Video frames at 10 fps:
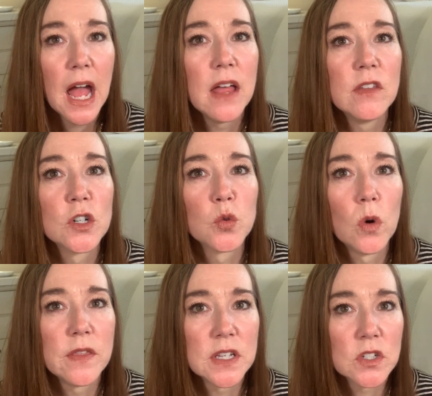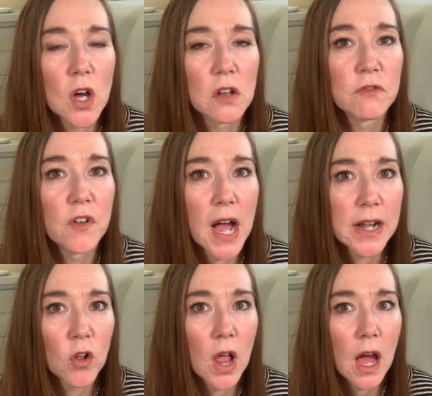and there's one that's called
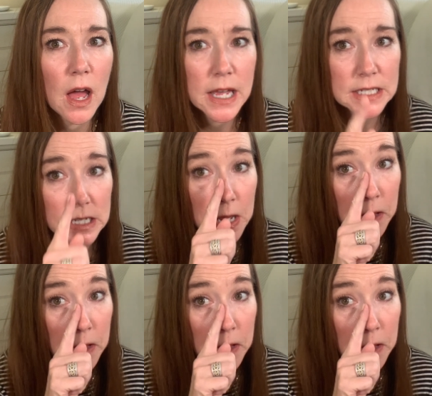Vitalize